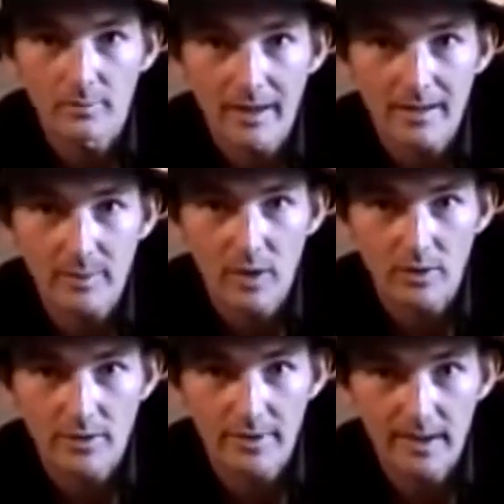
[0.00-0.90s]
bang the
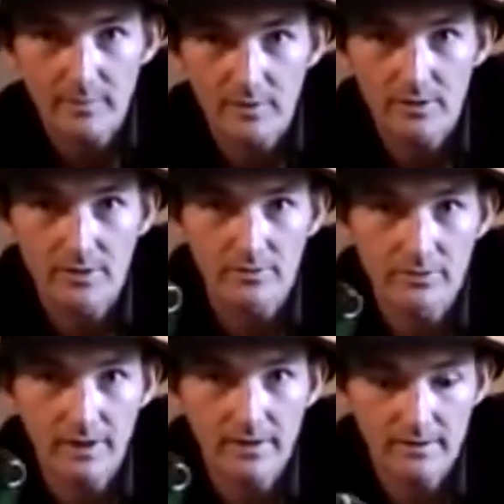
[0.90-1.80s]
bottle on the table, your
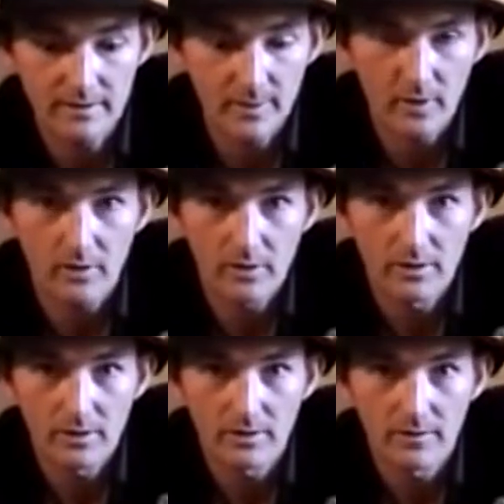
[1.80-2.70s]
friend has the bottle